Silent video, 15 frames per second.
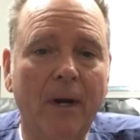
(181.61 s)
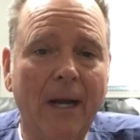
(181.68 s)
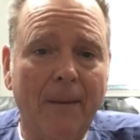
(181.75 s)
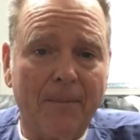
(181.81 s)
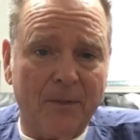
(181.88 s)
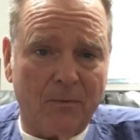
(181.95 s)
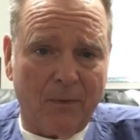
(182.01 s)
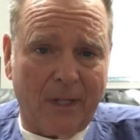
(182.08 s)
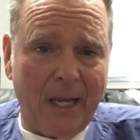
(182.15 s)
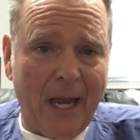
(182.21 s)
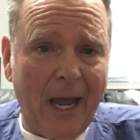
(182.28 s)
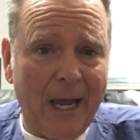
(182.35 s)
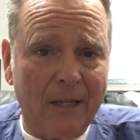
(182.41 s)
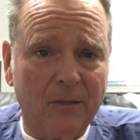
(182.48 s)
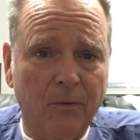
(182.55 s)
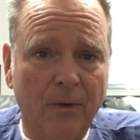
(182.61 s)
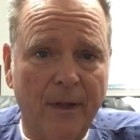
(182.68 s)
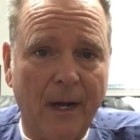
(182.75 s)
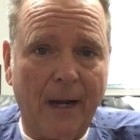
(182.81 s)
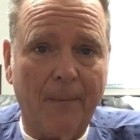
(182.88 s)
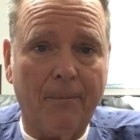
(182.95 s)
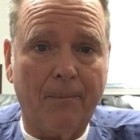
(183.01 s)
what happens with cats
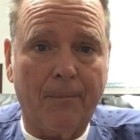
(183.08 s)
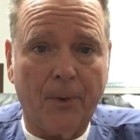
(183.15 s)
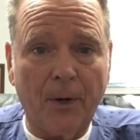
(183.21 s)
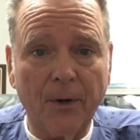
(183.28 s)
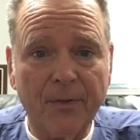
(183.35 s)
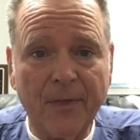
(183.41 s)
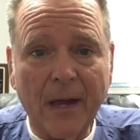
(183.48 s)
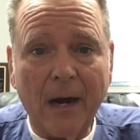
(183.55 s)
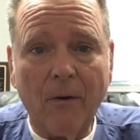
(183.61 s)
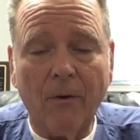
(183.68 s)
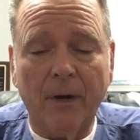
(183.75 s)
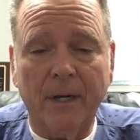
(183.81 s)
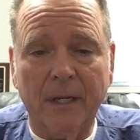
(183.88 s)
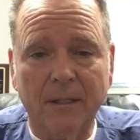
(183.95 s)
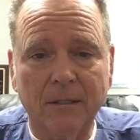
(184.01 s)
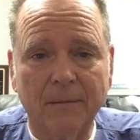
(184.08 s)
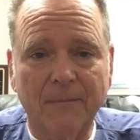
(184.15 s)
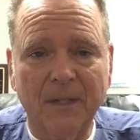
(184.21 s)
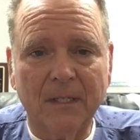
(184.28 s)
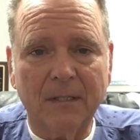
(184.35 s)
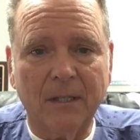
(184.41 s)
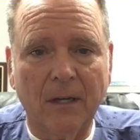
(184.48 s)
with
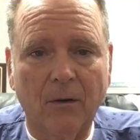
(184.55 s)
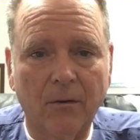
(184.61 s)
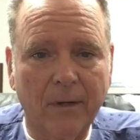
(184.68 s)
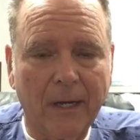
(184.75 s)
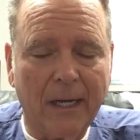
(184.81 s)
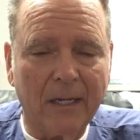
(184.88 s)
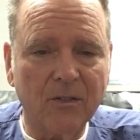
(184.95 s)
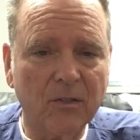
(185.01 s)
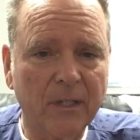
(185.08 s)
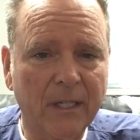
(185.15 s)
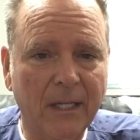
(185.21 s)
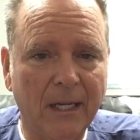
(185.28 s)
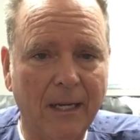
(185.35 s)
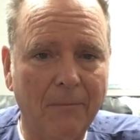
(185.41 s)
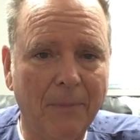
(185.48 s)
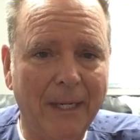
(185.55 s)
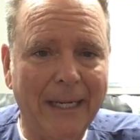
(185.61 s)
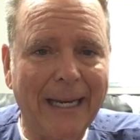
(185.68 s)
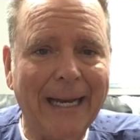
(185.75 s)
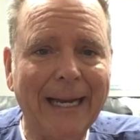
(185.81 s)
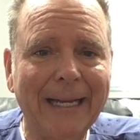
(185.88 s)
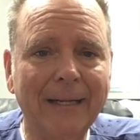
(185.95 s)
hyperthyroidism is they'll actually get a
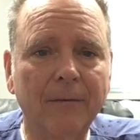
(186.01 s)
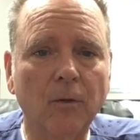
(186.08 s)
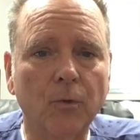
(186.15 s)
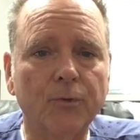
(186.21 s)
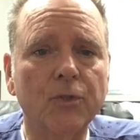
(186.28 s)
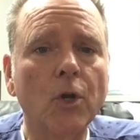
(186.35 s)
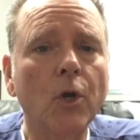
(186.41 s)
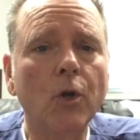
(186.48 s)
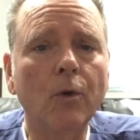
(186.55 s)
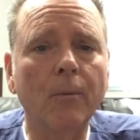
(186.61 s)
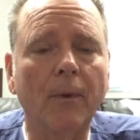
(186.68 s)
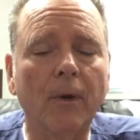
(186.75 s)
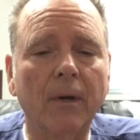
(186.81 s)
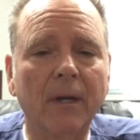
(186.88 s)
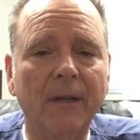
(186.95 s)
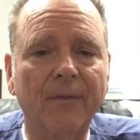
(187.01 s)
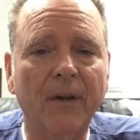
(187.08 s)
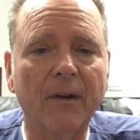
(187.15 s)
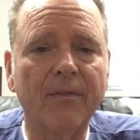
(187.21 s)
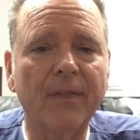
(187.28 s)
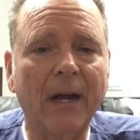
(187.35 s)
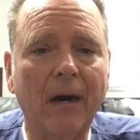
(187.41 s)
benign little tumor in
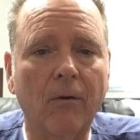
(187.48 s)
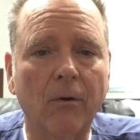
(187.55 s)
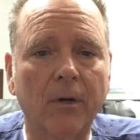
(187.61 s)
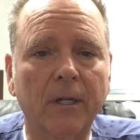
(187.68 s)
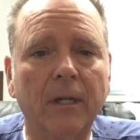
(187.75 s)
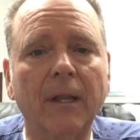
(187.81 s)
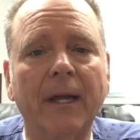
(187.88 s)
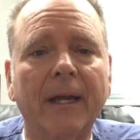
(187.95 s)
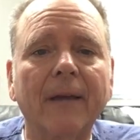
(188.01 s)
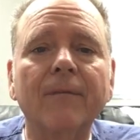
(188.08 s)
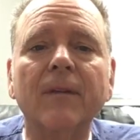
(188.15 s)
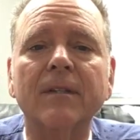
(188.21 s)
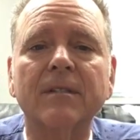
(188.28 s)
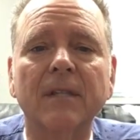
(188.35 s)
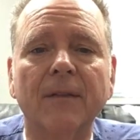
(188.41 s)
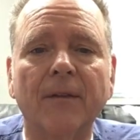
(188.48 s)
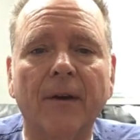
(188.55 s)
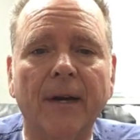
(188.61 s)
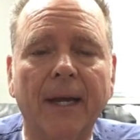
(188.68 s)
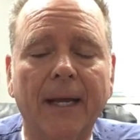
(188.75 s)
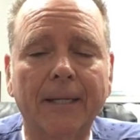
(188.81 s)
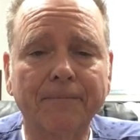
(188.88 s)
their thyroid gland that's in
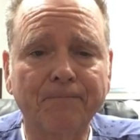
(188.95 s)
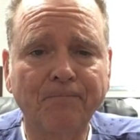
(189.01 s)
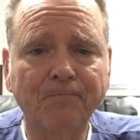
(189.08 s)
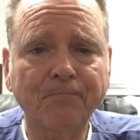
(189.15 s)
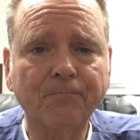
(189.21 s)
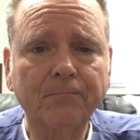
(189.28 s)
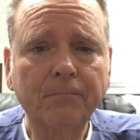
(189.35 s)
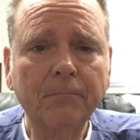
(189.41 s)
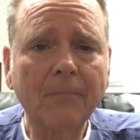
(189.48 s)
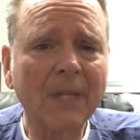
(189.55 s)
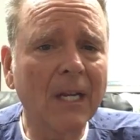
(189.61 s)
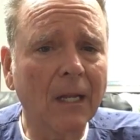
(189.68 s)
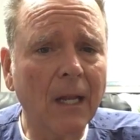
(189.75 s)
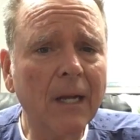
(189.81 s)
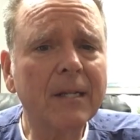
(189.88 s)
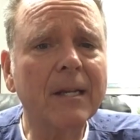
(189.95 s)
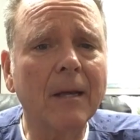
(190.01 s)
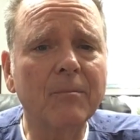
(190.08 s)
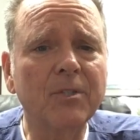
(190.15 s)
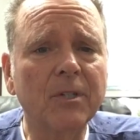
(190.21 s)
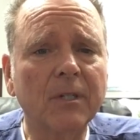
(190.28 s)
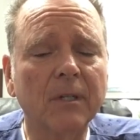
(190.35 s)
their neck. And a lot of
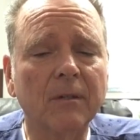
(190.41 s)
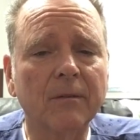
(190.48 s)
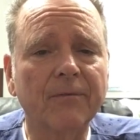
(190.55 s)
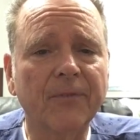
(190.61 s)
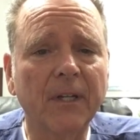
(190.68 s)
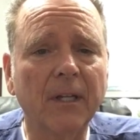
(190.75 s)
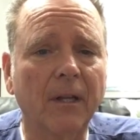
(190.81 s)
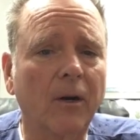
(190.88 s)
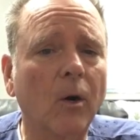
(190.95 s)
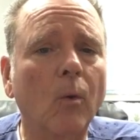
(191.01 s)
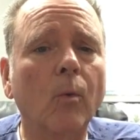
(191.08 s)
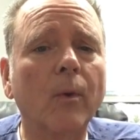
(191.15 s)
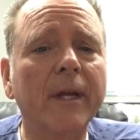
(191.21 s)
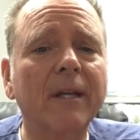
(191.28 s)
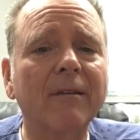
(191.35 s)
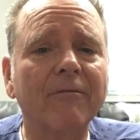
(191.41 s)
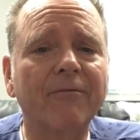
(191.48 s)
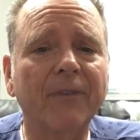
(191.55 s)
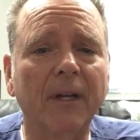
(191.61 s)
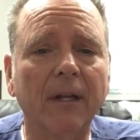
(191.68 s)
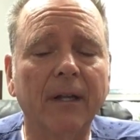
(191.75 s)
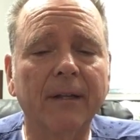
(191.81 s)
times you can feel it, or we can
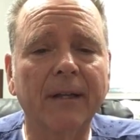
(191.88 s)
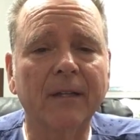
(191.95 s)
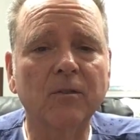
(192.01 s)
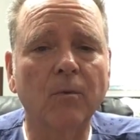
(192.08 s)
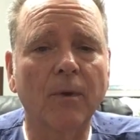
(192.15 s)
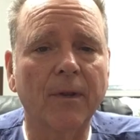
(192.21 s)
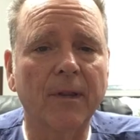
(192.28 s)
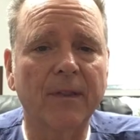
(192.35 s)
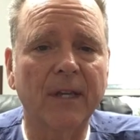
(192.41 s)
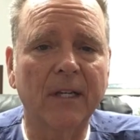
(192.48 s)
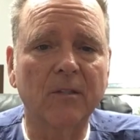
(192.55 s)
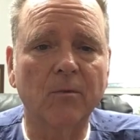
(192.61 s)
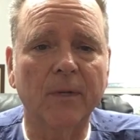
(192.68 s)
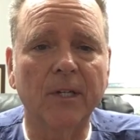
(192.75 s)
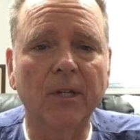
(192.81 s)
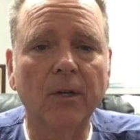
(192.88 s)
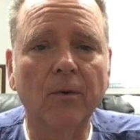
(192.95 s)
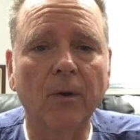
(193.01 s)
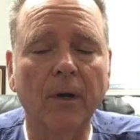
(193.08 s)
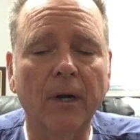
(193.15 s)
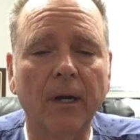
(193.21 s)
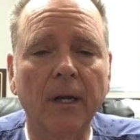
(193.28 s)
feel it, and that's one of the things we
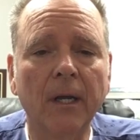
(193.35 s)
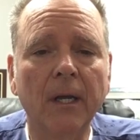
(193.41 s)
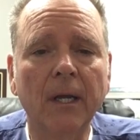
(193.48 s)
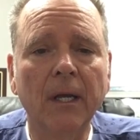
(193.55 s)
do on